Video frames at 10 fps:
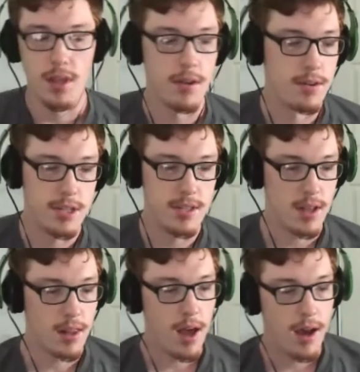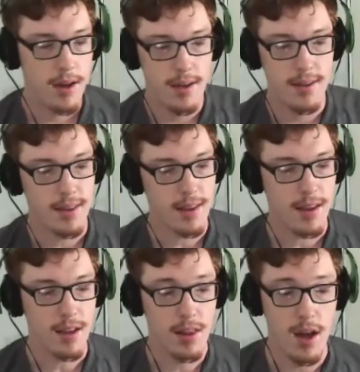There's just
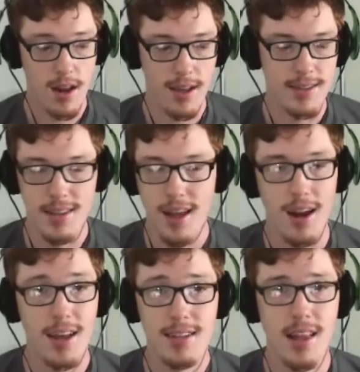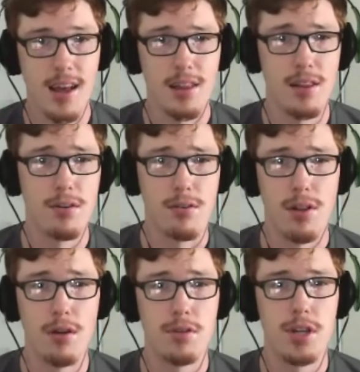it's a lot of his like little
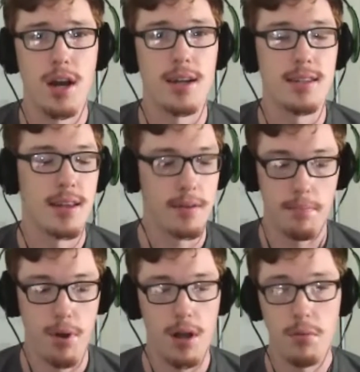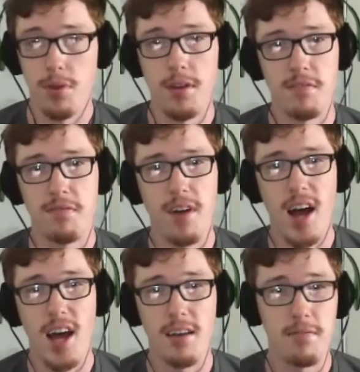close shots, like probably within
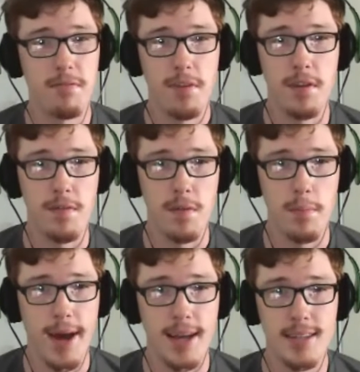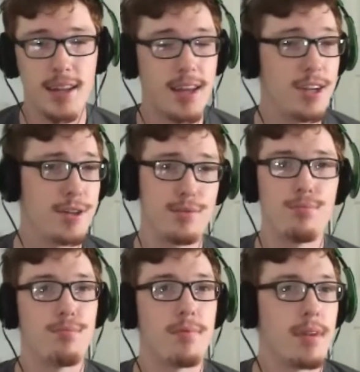5 feet from the basket. He
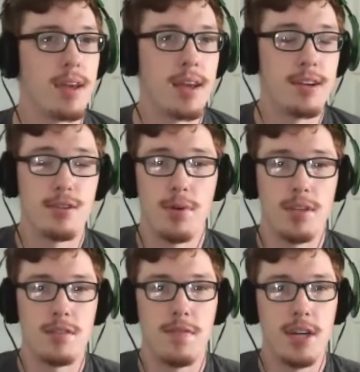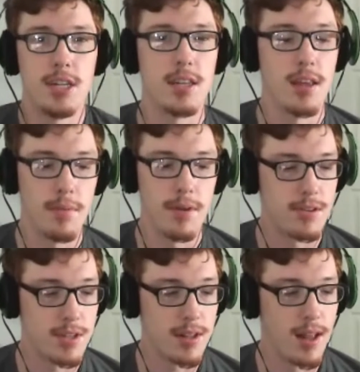just wasn't finishing them.
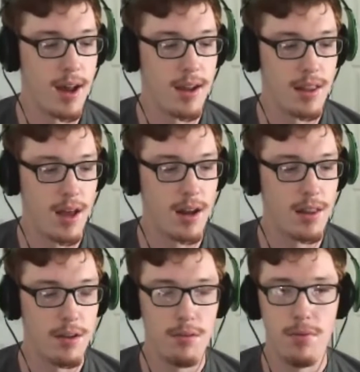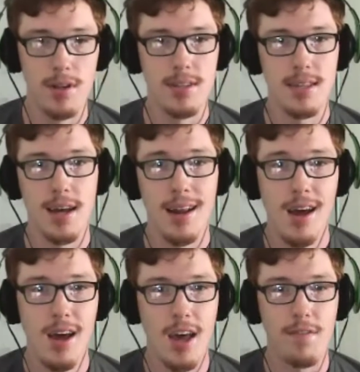There's a lot of little ones that
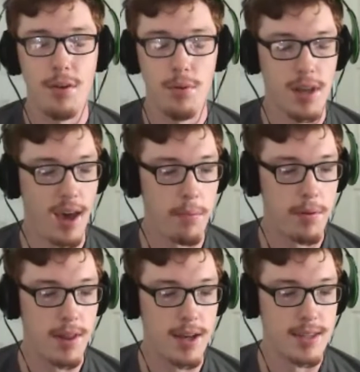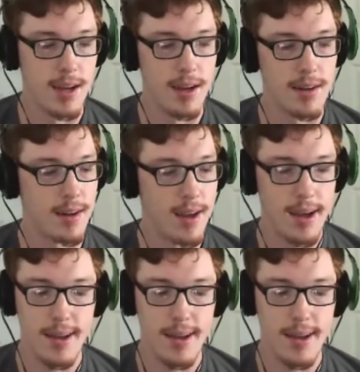if he would have capitalized on,